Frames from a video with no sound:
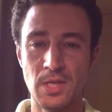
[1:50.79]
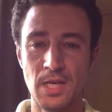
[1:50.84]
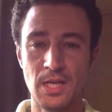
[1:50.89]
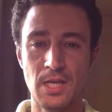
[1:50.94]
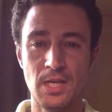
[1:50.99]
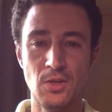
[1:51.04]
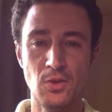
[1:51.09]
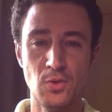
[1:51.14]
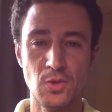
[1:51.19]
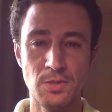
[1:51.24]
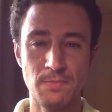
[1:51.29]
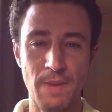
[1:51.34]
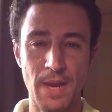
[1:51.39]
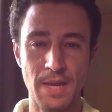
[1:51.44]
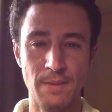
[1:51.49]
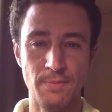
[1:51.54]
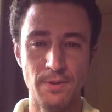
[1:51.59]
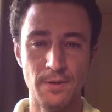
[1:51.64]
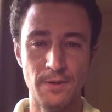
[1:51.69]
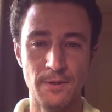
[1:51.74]
in a
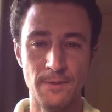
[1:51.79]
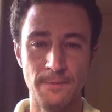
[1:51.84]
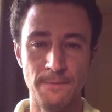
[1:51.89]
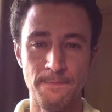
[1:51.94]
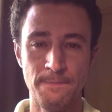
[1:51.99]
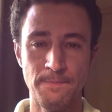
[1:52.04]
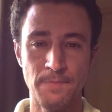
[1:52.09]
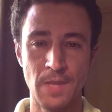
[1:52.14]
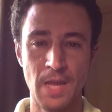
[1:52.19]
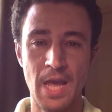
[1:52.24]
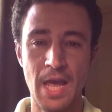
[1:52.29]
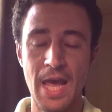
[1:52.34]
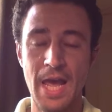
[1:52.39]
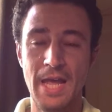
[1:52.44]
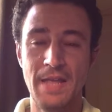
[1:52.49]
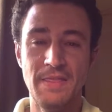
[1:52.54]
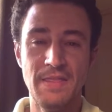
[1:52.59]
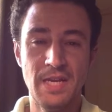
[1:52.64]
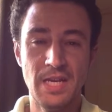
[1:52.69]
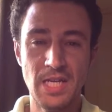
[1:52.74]
newspaper,
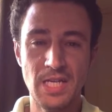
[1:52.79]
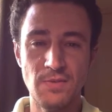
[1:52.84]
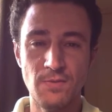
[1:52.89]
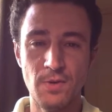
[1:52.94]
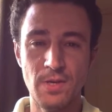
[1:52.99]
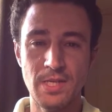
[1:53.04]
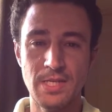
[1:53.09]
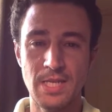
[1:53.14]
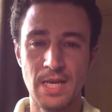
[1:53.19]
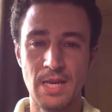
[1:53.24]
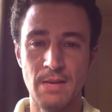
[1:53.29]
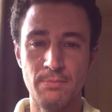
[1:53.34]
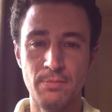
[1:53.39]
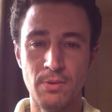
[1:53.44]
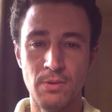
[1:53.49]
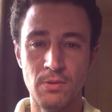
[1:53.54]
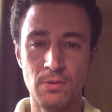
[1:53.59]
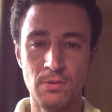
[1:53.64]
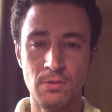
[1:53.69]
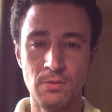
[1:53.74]
and there is, for
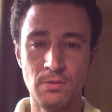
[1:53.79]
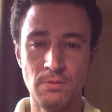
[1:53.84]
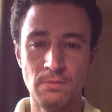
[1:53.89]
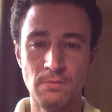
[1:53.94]
example,